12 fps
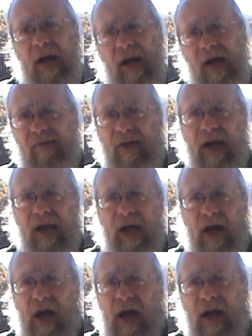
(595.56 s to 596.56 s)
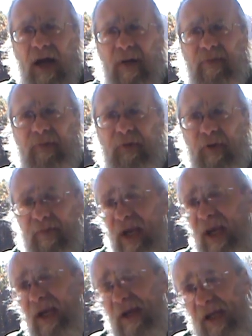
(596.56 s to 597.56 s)
it might get higher for
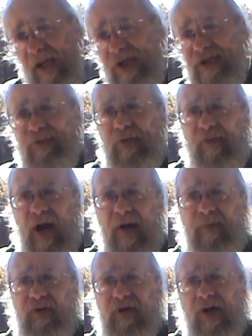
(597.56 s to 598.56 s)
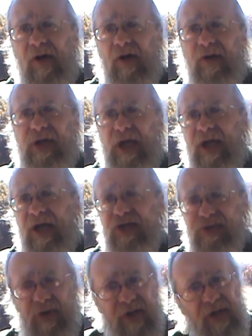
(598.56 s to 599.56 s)
me, at least for my particular
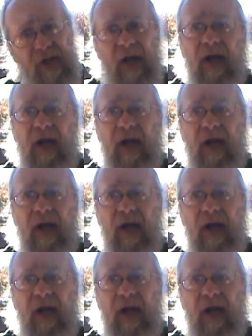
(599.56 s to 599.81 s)
taste, but